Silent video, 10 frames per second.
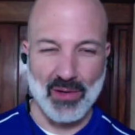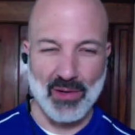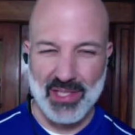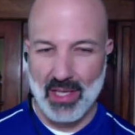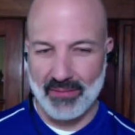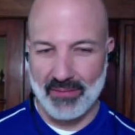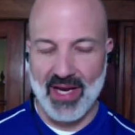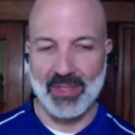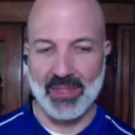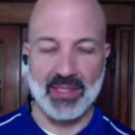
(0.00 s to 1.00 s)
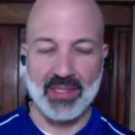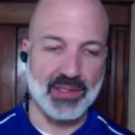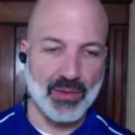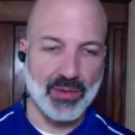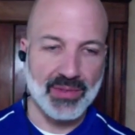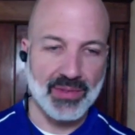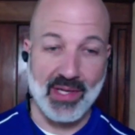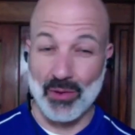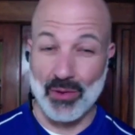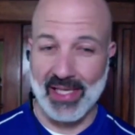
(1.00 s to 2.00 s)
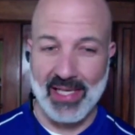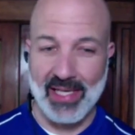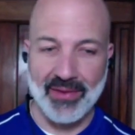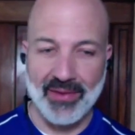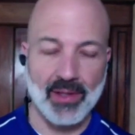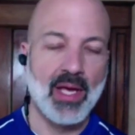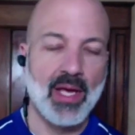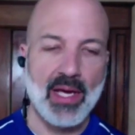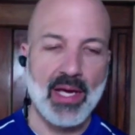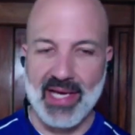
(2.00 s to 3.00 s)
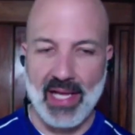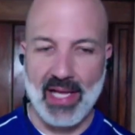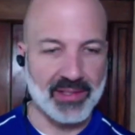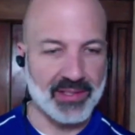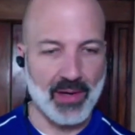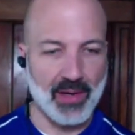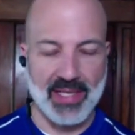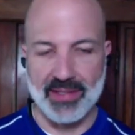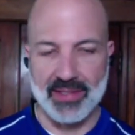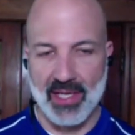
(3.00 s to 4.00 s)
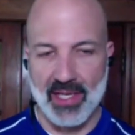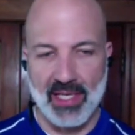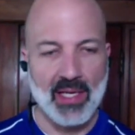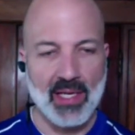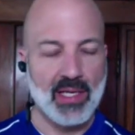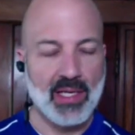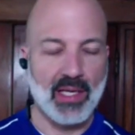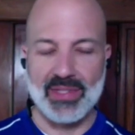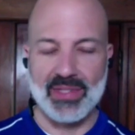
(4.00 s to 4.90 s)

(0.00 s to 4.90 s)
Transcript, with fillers: Uh, they've reached out to families and to students. They've worked together as colleagues across the city.